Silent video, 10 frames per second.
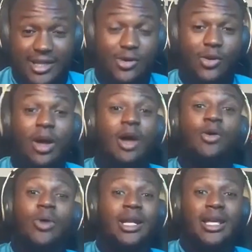So
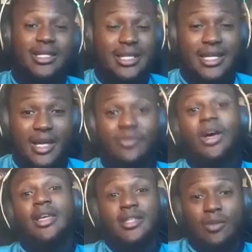when they see they're
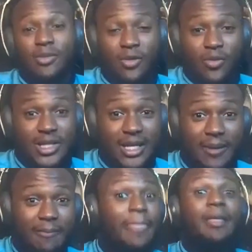fighting someone from West
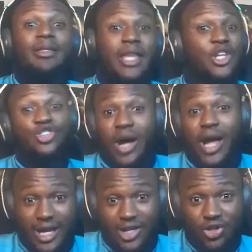Ham, they try
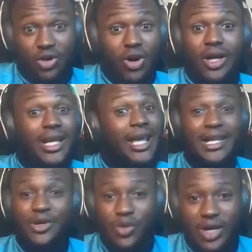extra hard
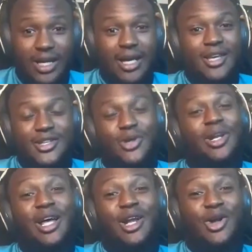anyway. So
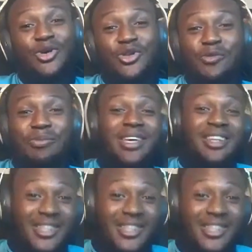let alone you being